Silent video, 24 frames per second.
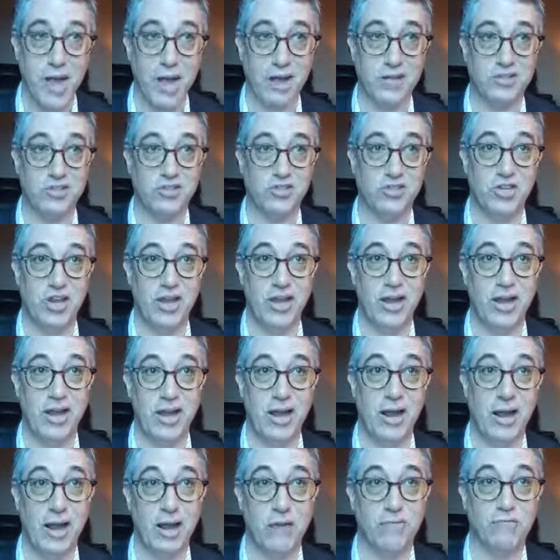and
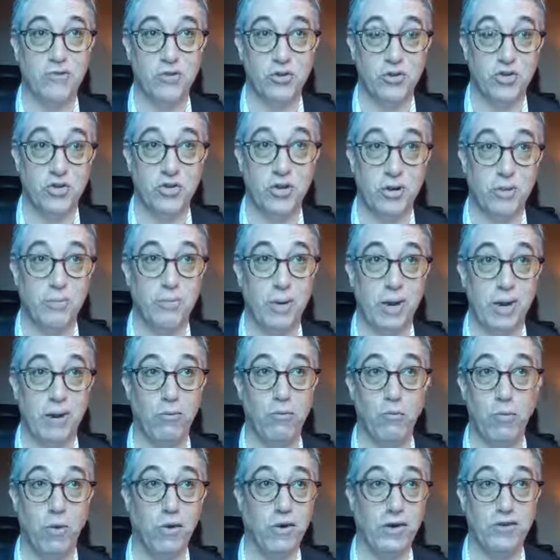see if she'd be
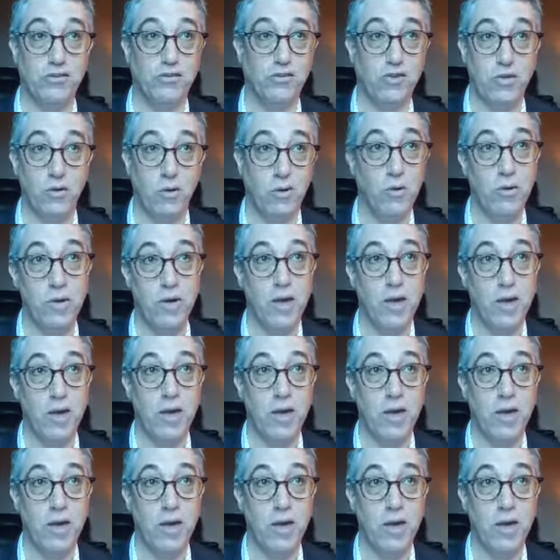willing to